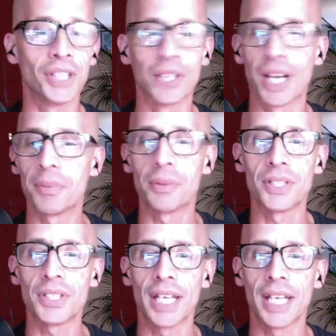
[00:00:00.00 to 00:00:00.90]
and I
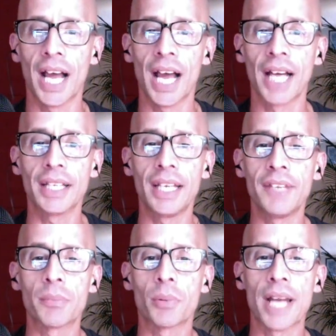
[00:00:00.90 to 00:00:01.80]
appreciate it. Good
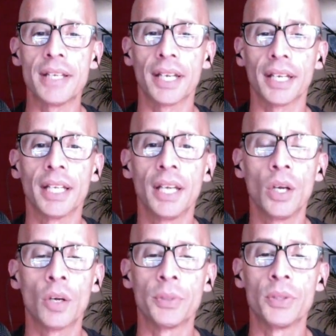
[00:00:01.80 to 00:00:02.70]
evening, Brenda.
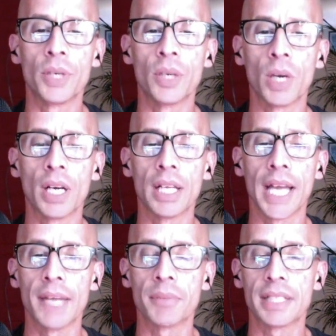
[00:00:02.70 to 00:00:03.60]
Hope you're doing well.
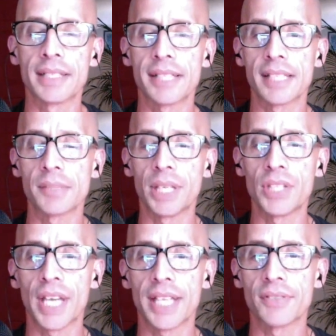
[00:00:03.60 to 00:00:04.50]
And Brenda says
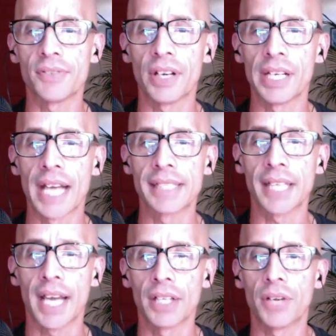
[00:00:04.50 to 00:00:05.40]
BJ is a very nice
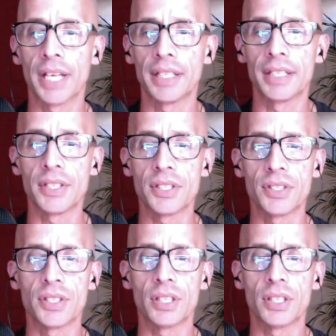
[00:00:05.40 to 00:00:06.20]
guy and a great addition to the